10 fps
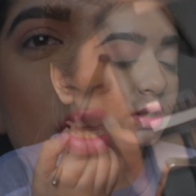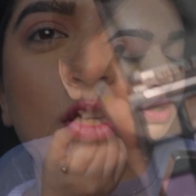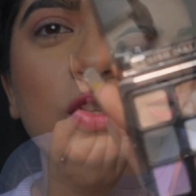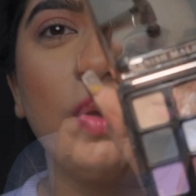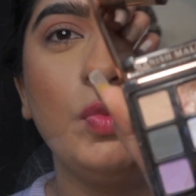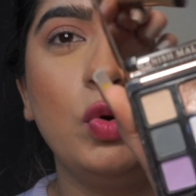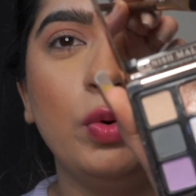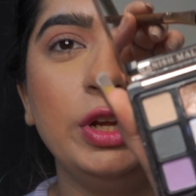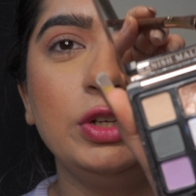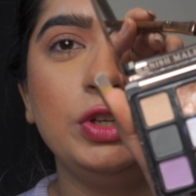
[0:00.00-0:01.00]
So I'm
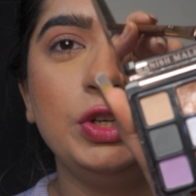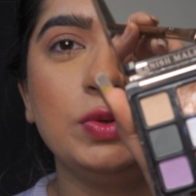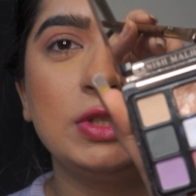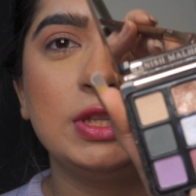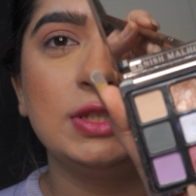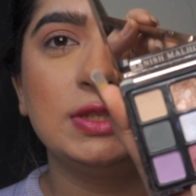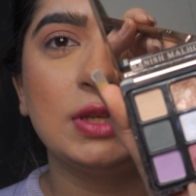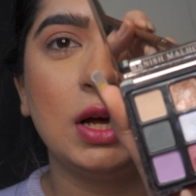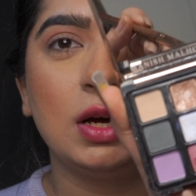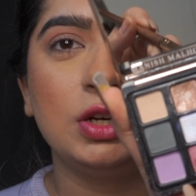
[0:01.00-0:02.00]
going to use
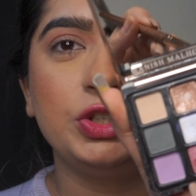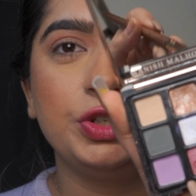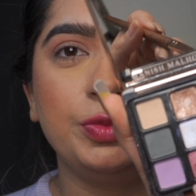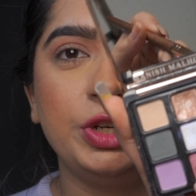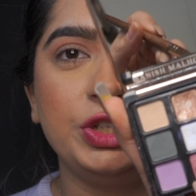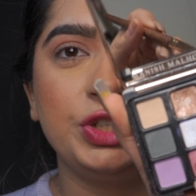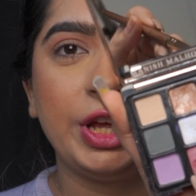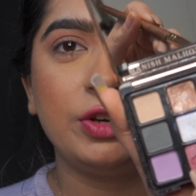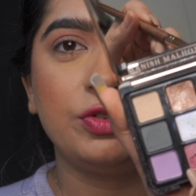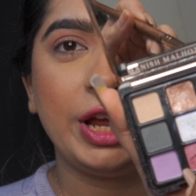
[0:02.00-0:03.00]
this shimmery
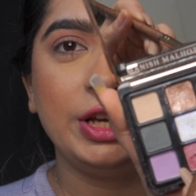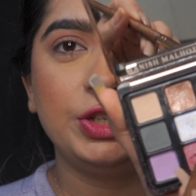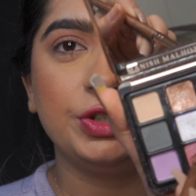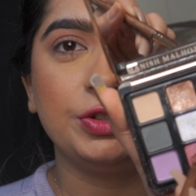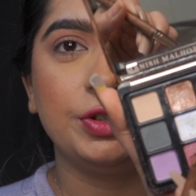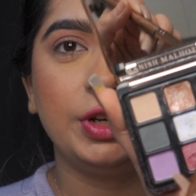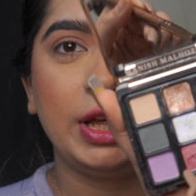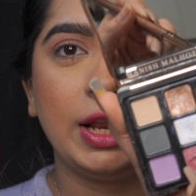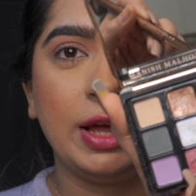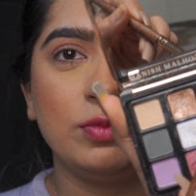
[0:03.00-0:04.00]
shade right here,
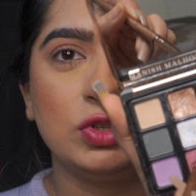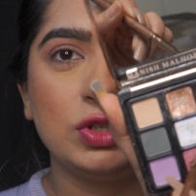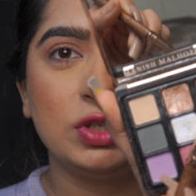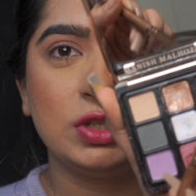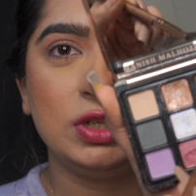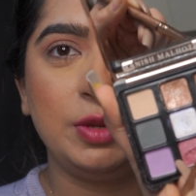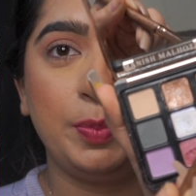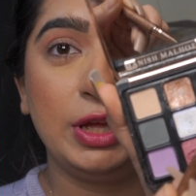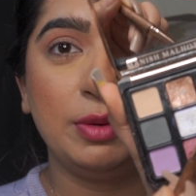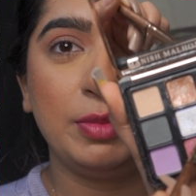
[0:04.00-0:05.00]
and I'm just
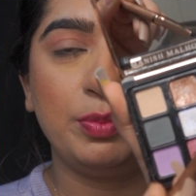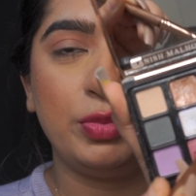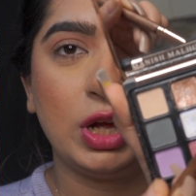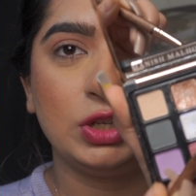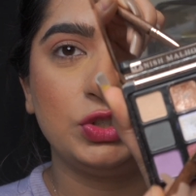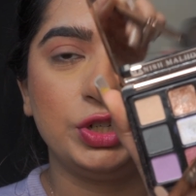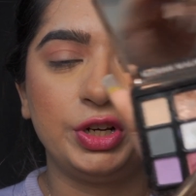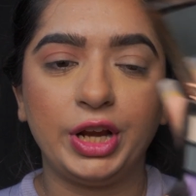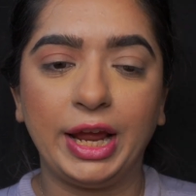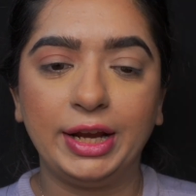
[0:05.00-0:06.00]
dipping in my brush
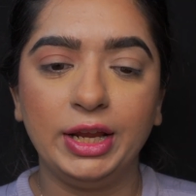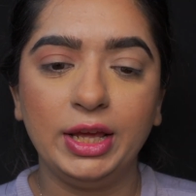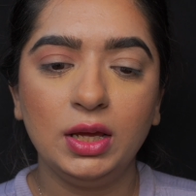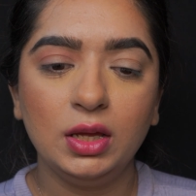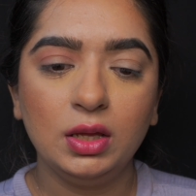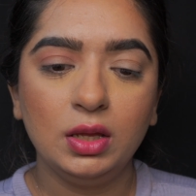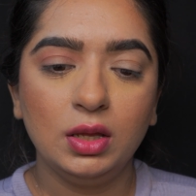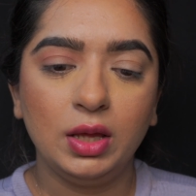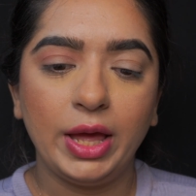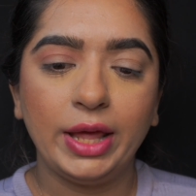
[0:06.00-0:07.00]
directly,
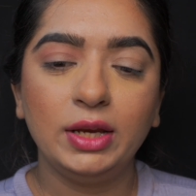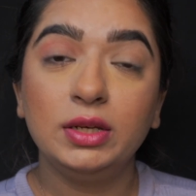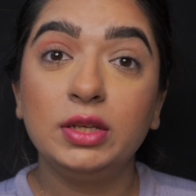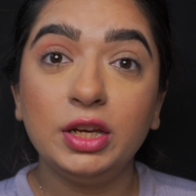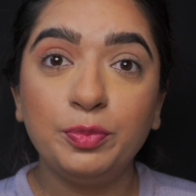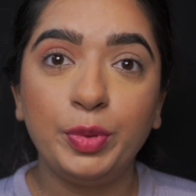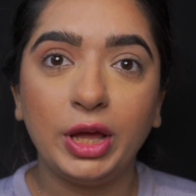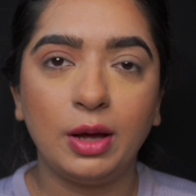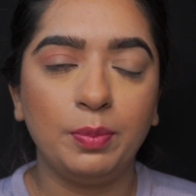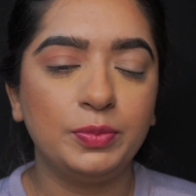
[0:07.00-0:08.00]
and it did
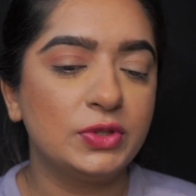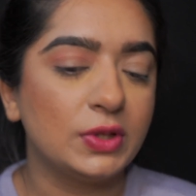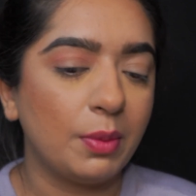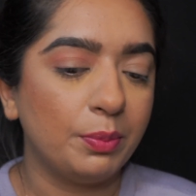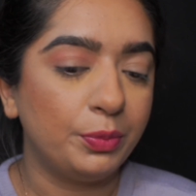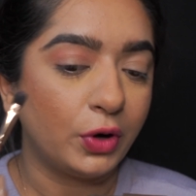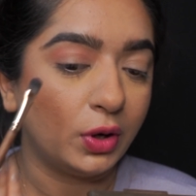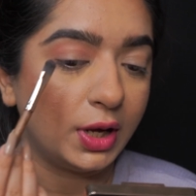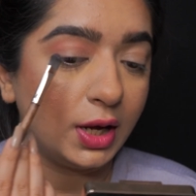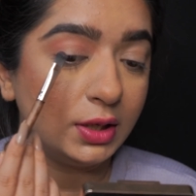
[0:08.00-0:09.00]
pick up some
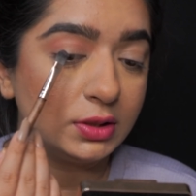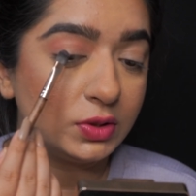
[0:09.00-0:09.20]
product.